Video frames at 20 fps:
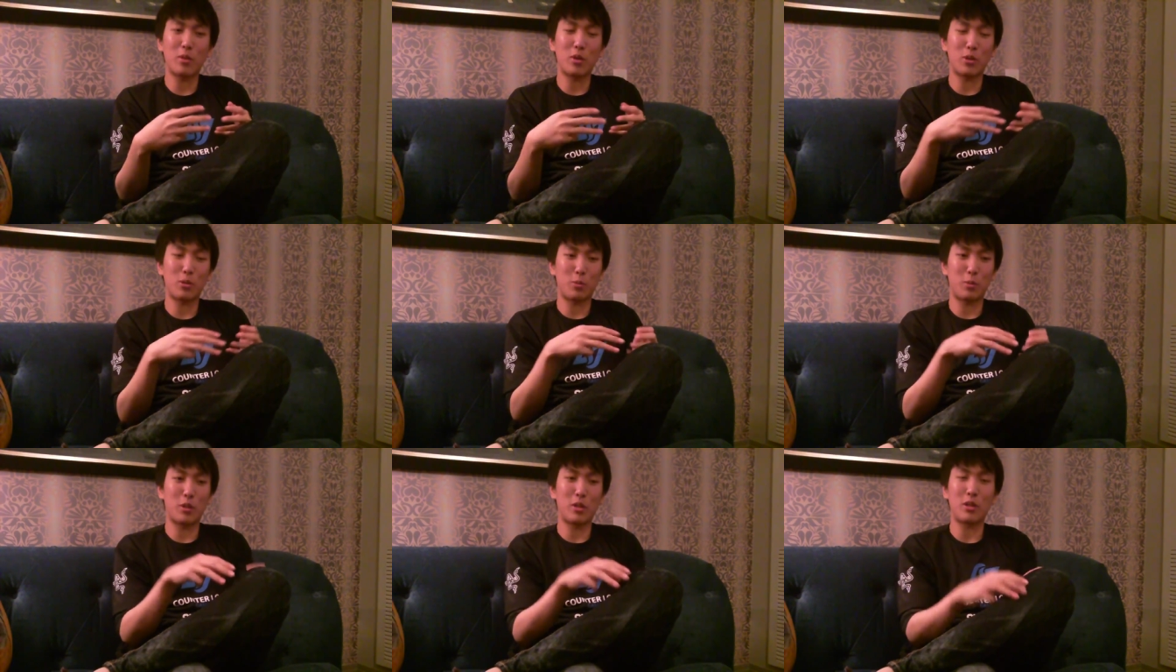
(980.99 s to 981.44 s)

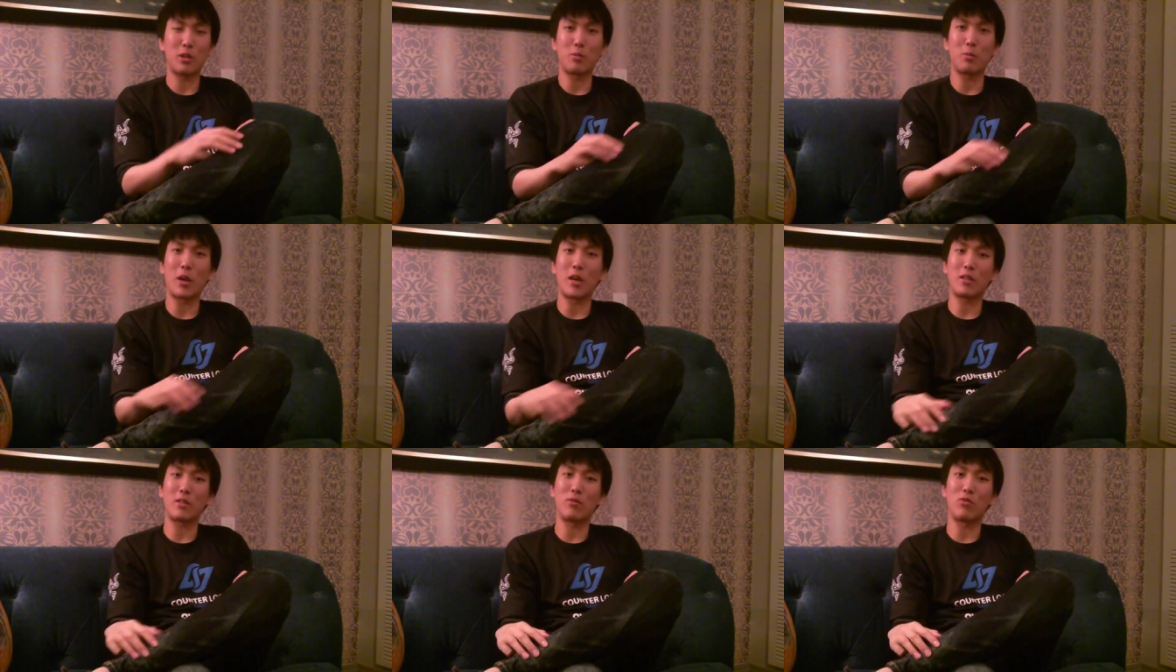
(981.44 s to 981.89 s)
there's been these
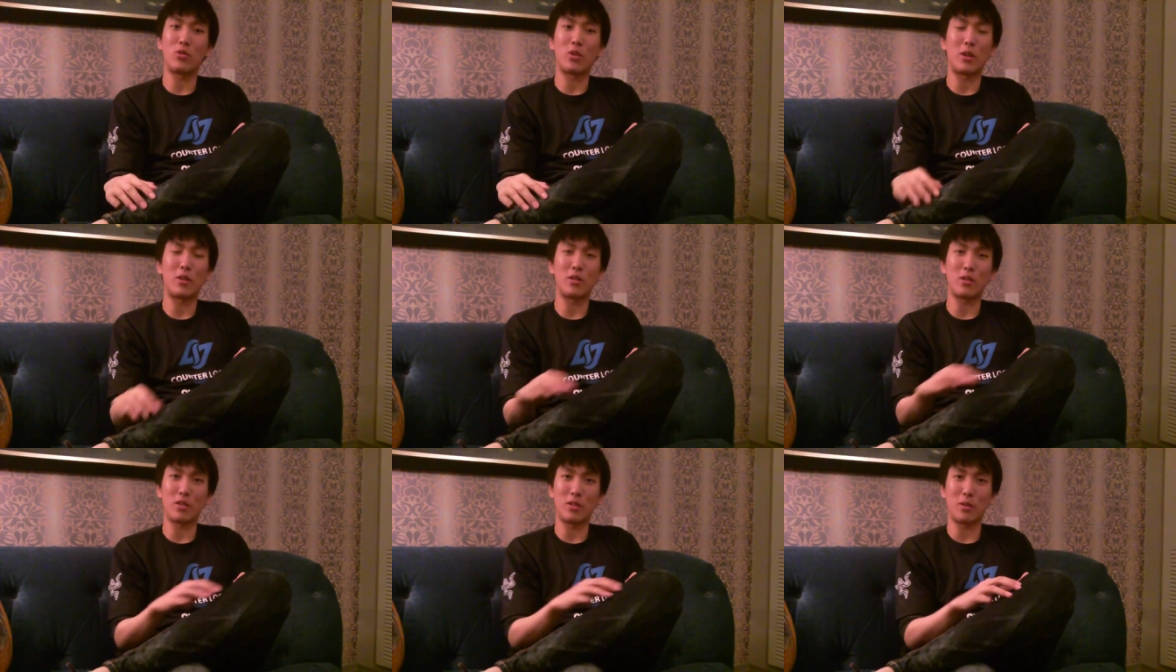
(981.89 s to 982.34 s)
massive
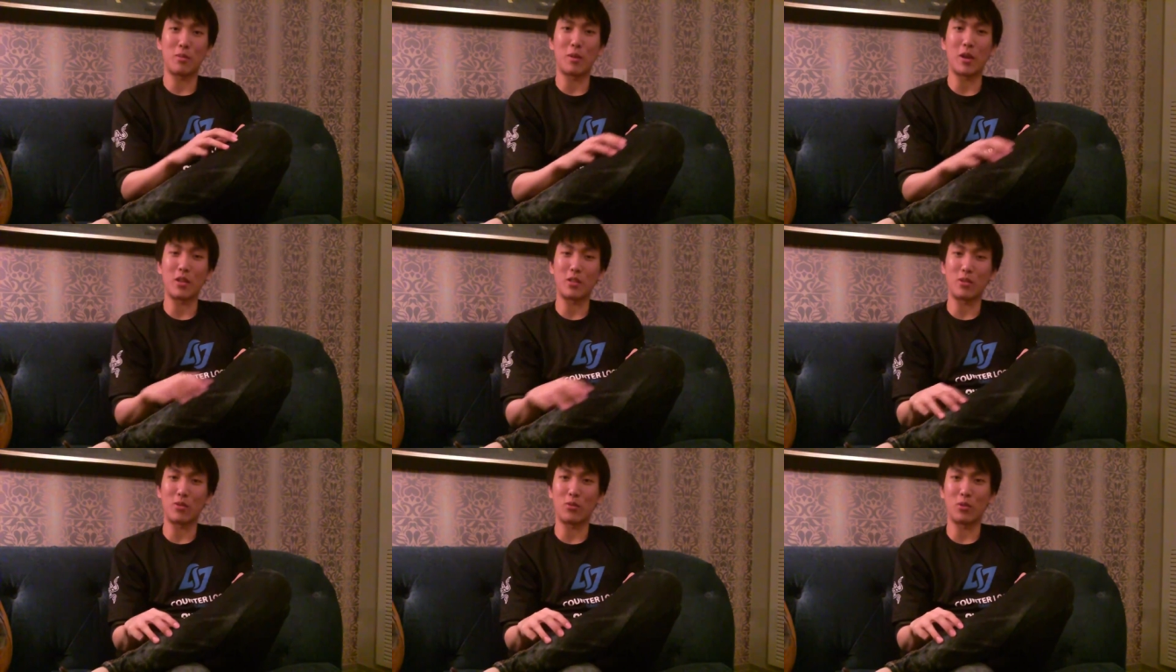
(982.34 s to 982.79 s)
changes and
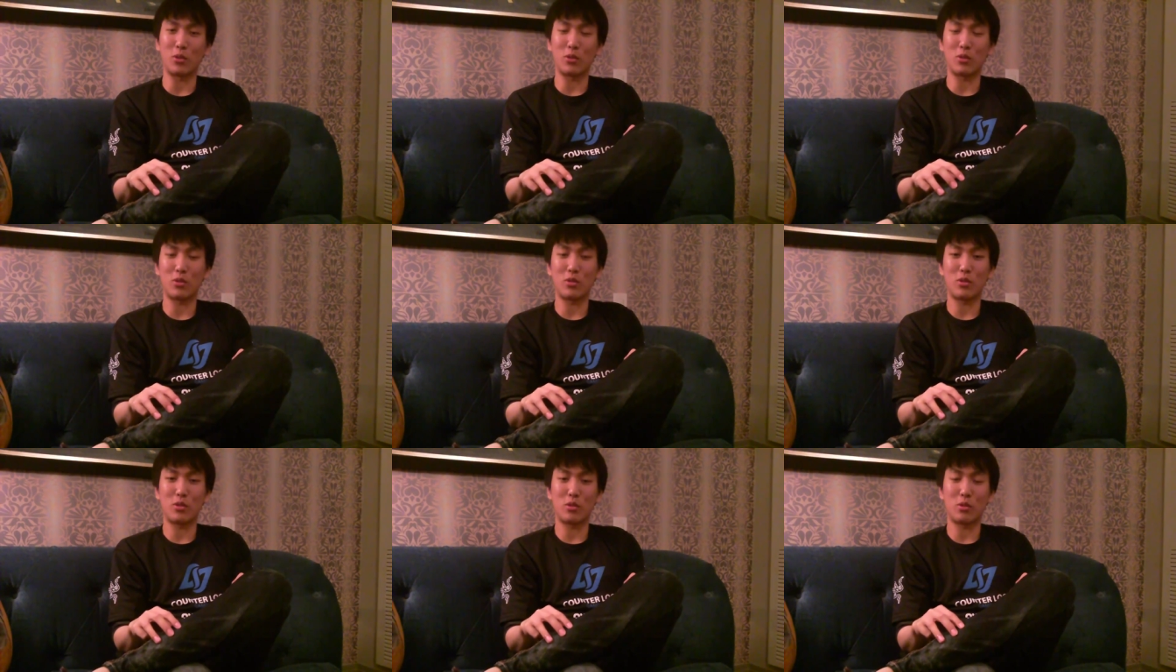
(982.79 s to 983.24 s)
massive role
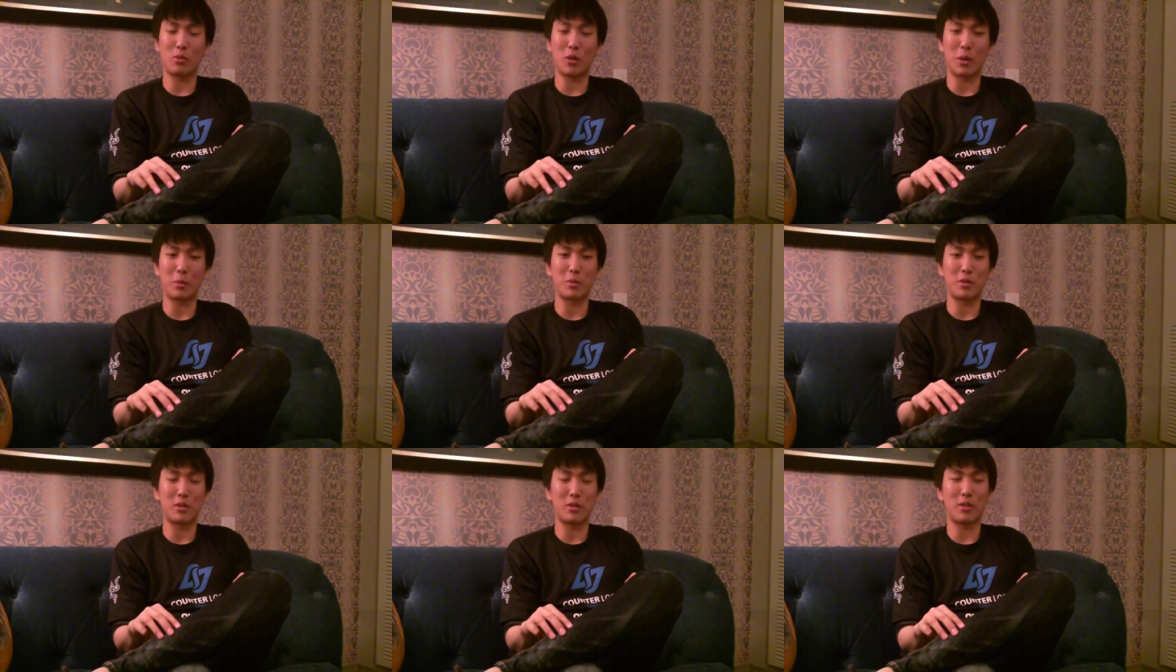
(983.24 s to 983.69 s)

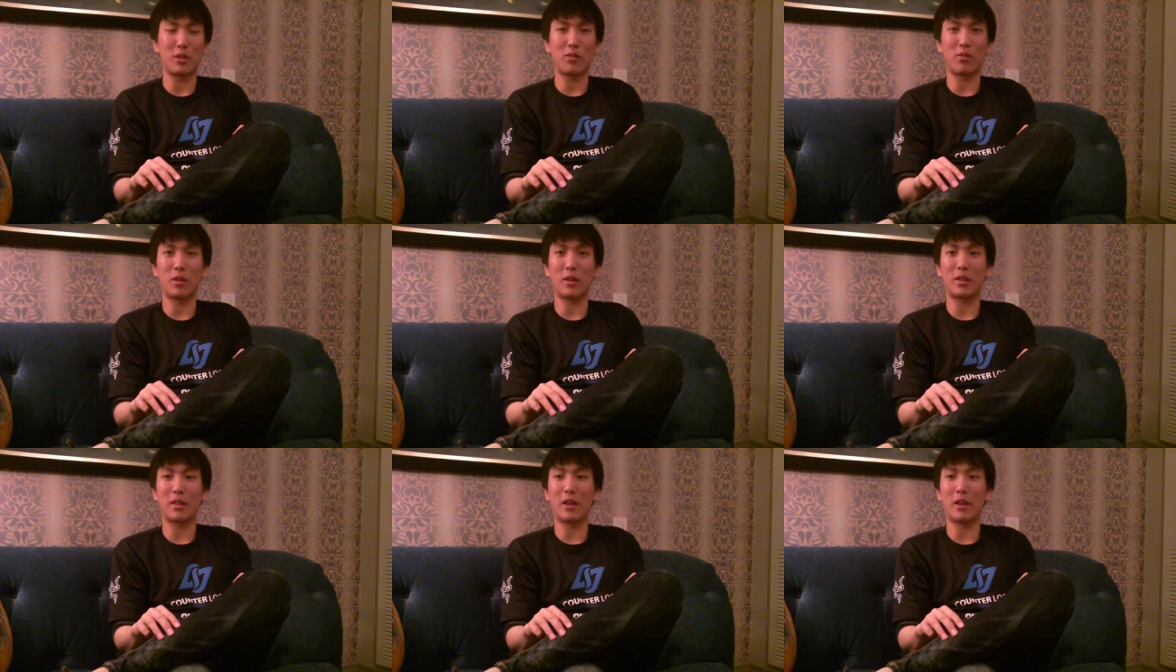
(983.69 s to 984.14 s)
swaps and
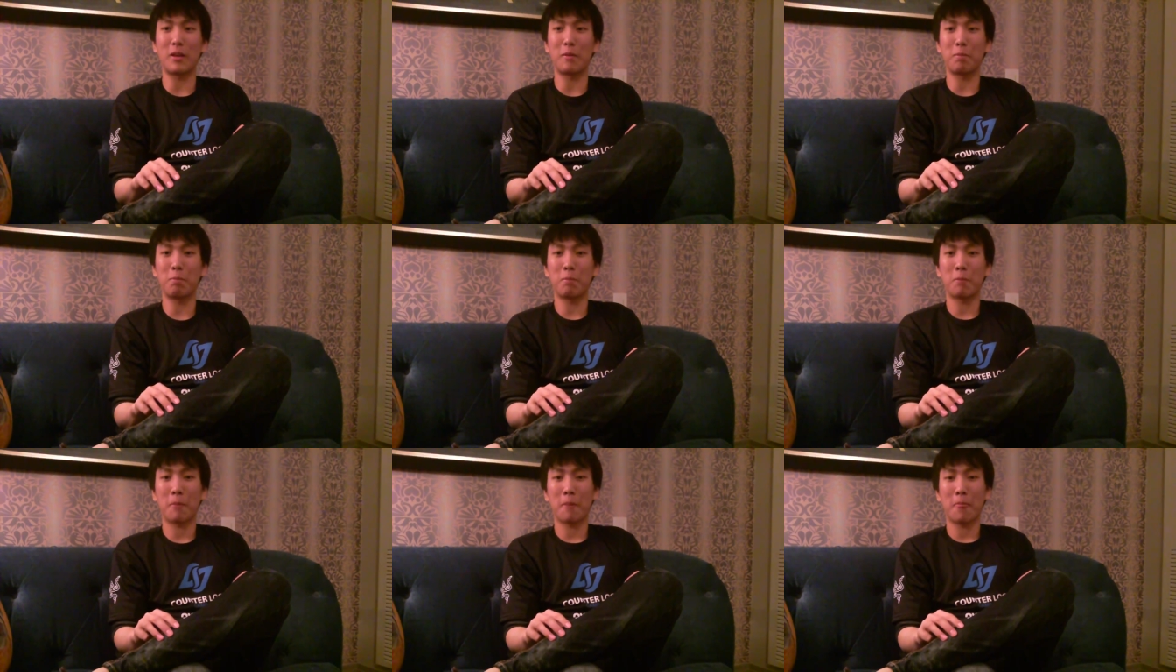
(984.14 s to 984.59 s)
stuff like
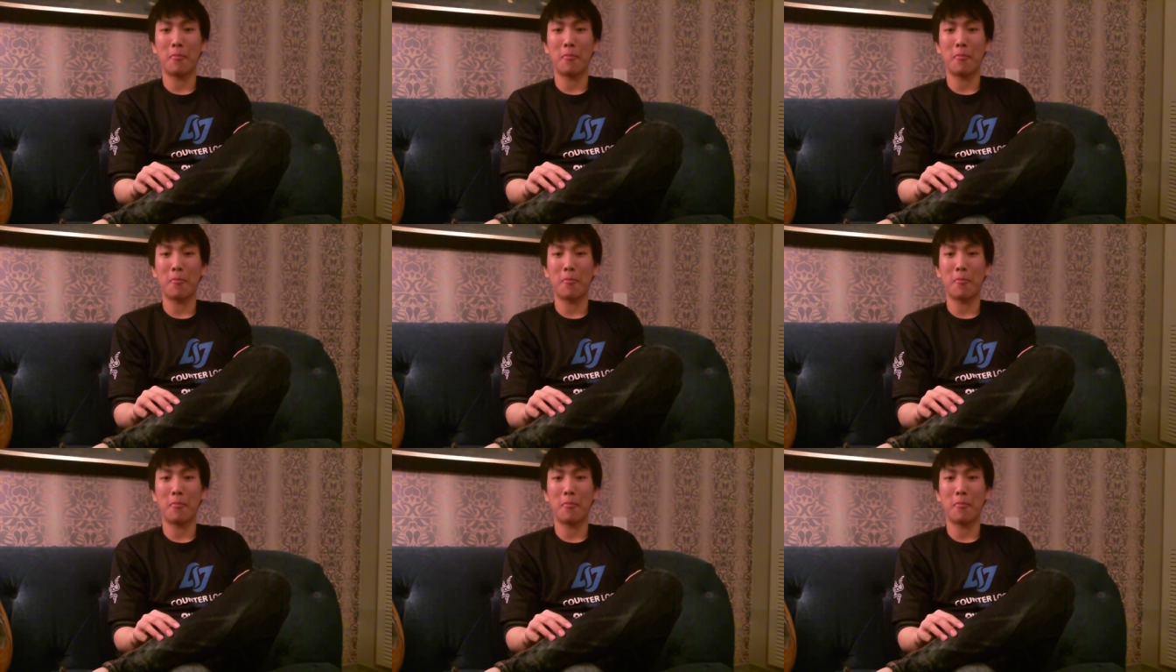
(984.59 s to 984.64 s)
that.